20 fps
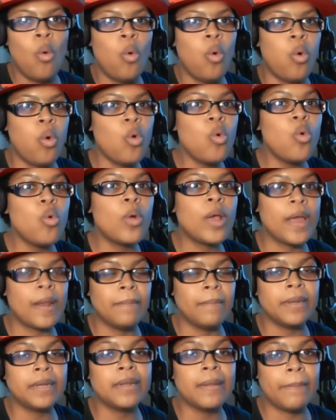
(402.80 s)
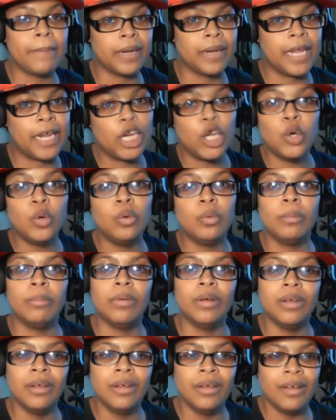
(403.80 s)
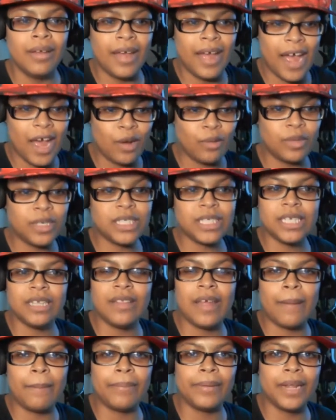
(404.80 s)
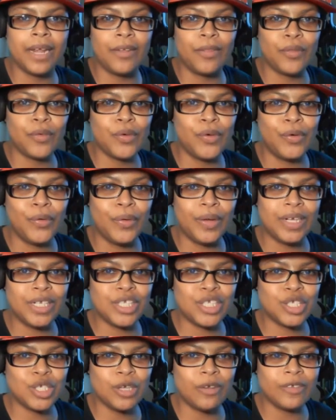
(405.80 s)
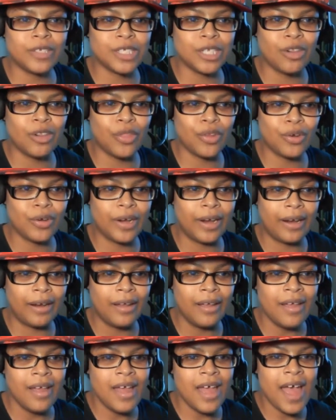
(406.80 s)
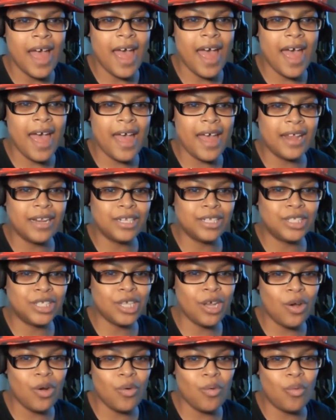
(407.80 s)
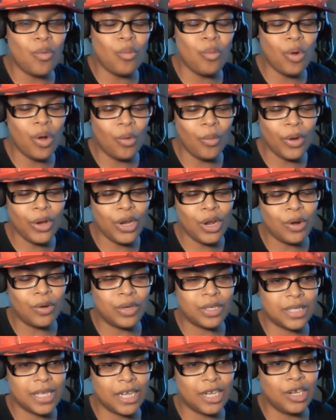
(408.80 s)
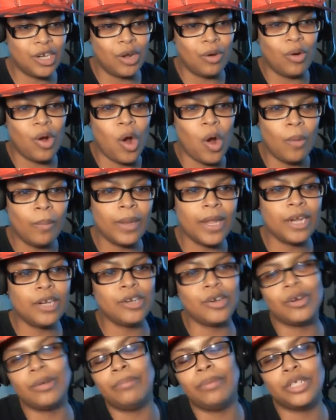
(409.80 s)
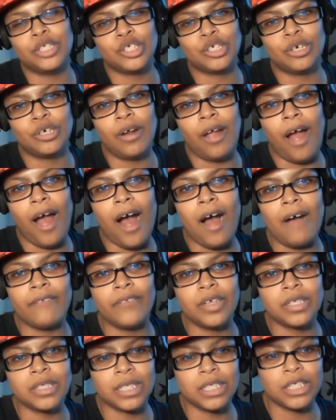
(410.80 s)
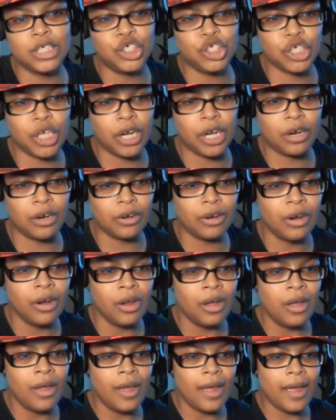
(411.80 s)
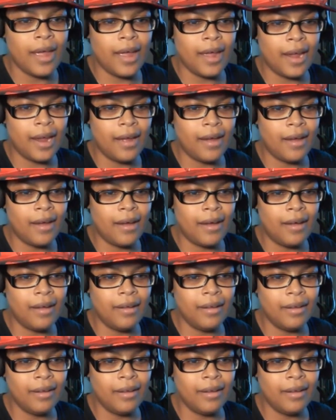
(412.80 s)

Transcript: who can manipulate whom, and we see that play through in season 3. And so what we know is that Homelander and Butcher obviously share a